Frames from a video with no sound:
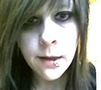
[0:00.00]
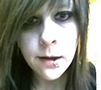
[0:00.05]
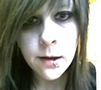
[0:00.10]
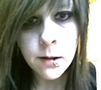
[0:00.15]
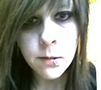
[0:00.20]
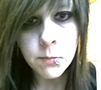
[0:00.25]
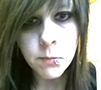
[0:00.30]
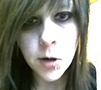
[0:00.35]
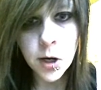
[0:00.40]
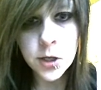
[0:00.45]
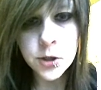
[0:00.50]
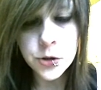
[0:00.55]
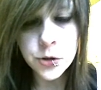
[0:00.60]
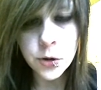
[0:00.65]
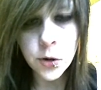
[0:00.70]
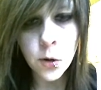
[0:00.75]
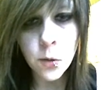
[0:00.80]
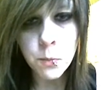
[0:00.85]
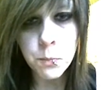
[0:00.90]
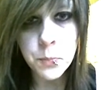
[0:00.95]
Mind your
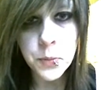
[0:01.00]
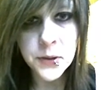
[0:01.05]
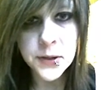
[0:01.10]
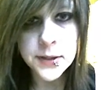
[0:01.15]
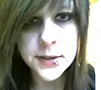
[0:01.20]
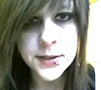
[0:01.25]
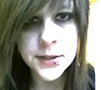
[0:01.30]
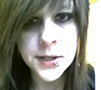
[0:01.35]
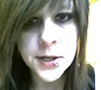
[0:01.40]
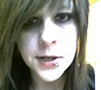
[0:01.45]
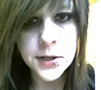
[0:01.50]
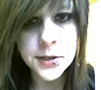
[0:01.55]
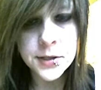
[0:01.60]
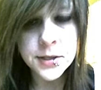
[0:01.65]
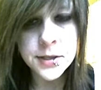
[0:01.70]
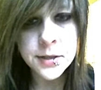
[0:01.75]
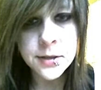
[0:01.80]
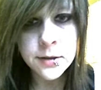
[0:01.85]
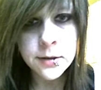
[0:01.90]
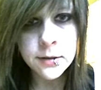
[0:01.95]
own
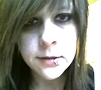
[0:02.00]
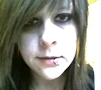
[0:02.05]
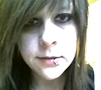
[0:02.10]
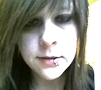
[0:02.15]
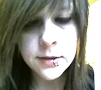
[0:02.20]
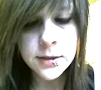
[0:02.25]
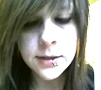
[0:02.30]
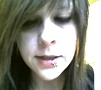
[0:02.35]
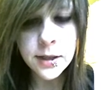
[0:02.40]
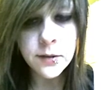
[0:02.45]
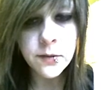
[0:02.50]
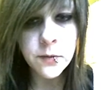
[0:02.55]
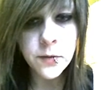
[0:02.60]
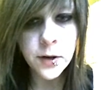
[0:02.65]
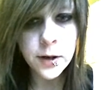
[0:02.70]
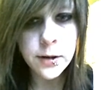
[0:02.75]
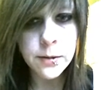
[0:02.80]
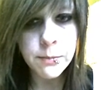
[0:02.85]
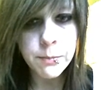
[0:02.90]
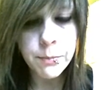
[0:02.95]
business. Like
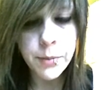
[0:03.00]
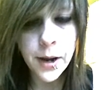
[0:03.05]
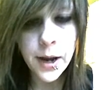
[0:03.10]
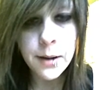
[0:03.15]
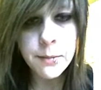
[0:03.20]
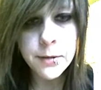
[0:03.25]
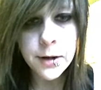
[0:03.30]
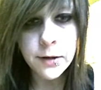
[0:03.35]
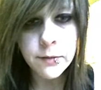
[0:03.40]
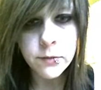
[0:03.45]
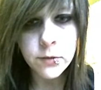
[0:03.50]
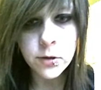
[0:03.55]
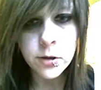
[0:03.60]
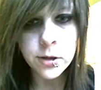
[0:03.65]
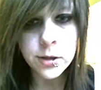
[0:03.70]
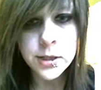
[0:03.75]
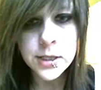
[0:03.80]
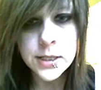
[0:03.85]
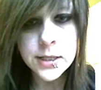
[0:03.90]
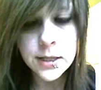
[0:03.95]
fucking Batman
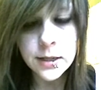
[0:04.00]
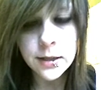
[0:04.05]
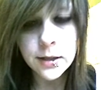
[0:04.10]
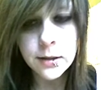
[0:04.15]
voice.